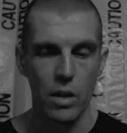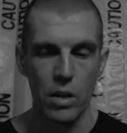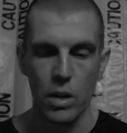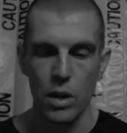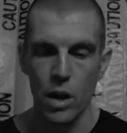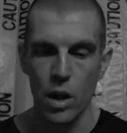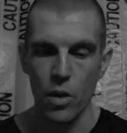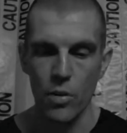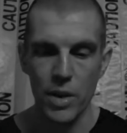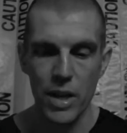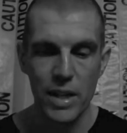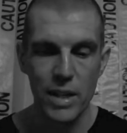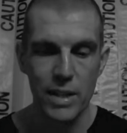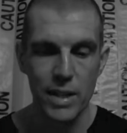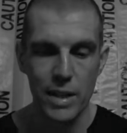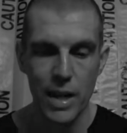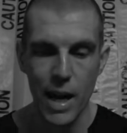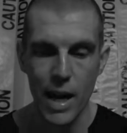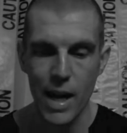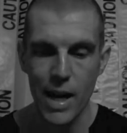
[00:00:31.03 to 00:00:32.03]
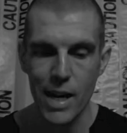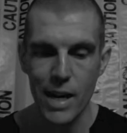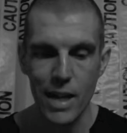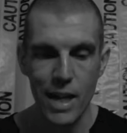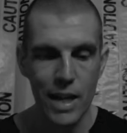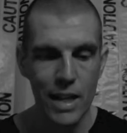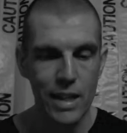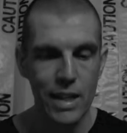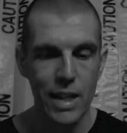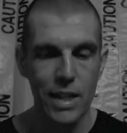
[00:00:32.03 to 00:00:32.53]
You know, they say
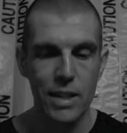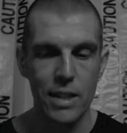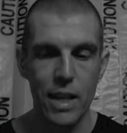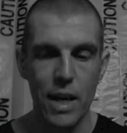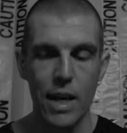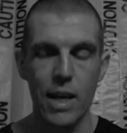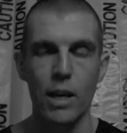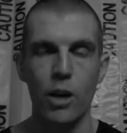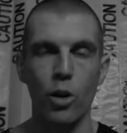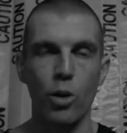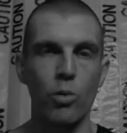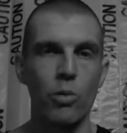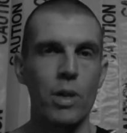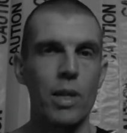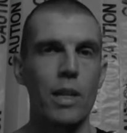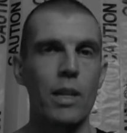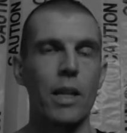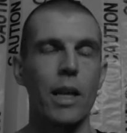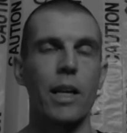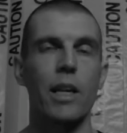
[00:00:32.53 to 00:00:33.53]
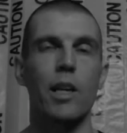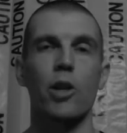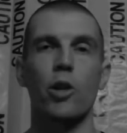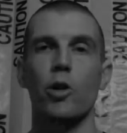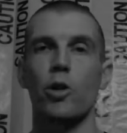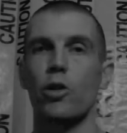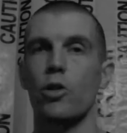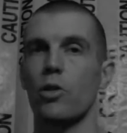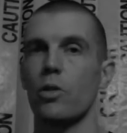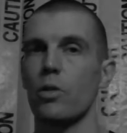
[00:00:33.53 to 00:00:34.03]
in Korea, like your